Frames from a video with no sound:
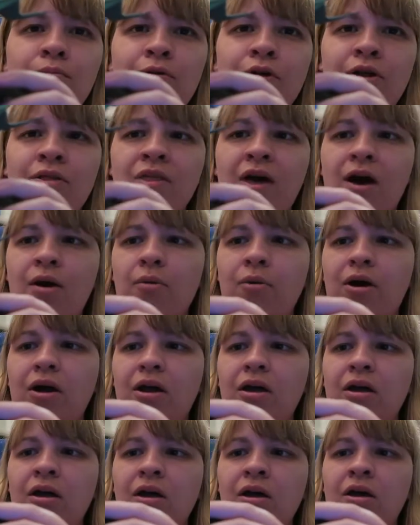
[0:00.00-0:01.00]
You can put it that
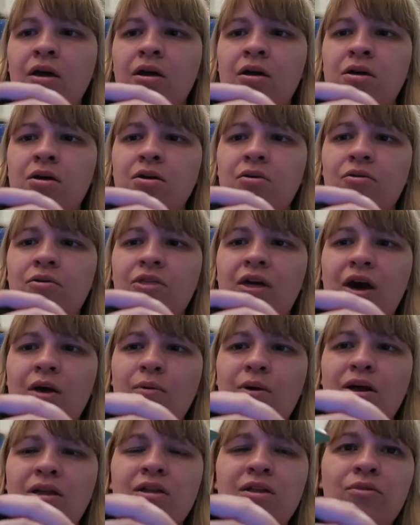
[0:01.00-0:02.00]
way or
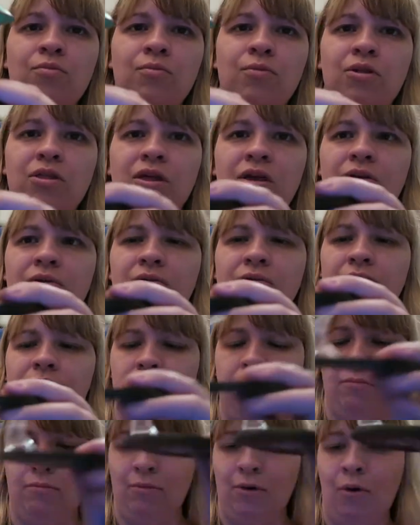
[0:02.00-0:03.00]
that way. It doesn't really
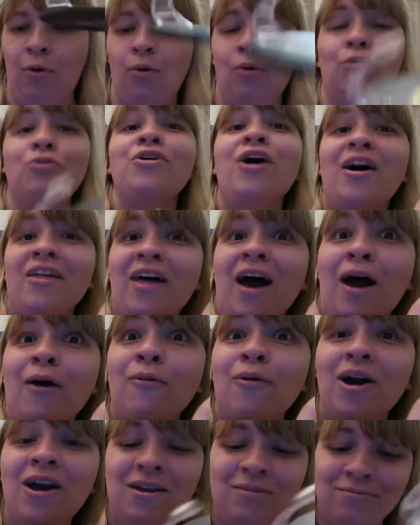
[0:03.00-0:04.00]
hold
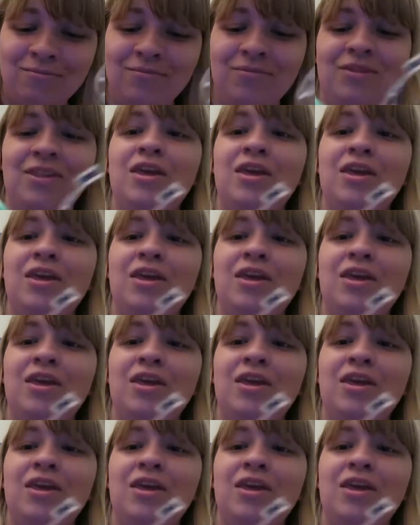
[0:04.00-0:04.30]
that way.